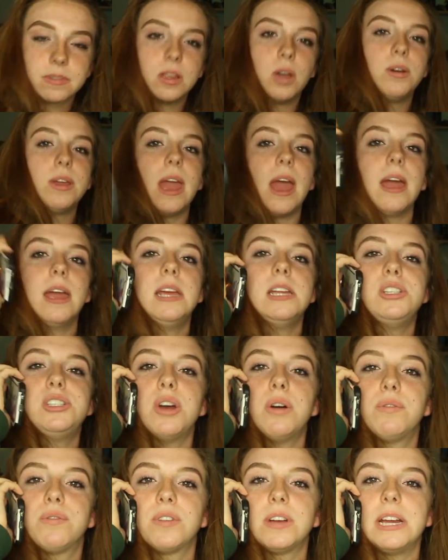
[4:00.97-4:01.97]
Oh yeah, and
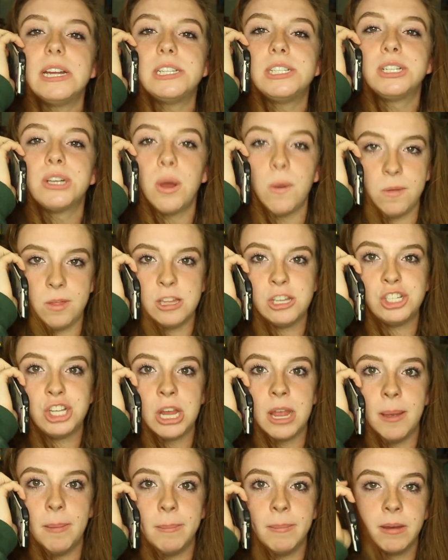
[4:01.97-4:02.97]
don't forget to go to the
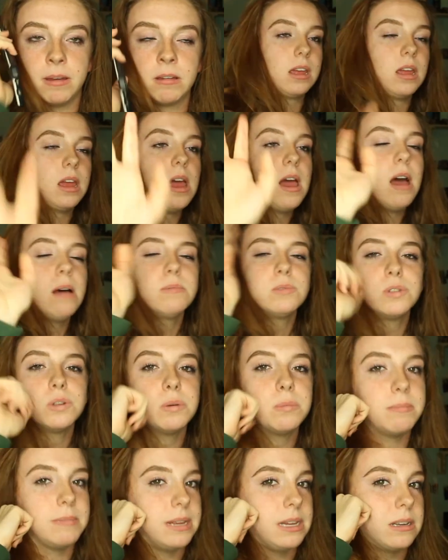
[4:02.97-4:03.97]
gym. I'm
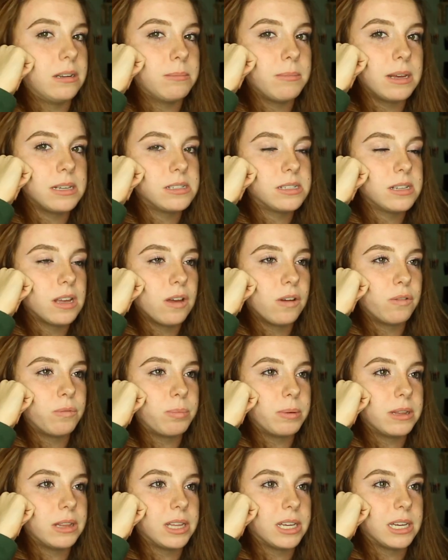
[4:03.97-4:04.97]
so mean to myself,
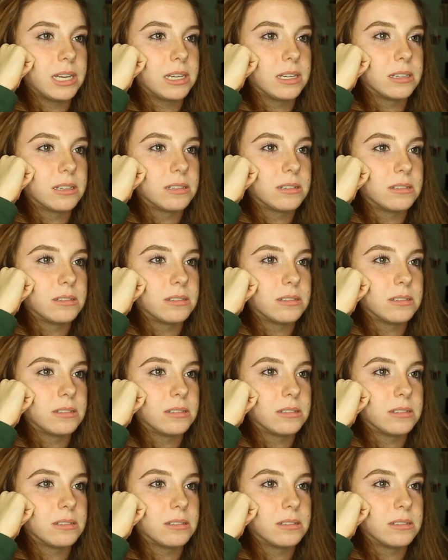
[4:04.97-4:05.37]
but like,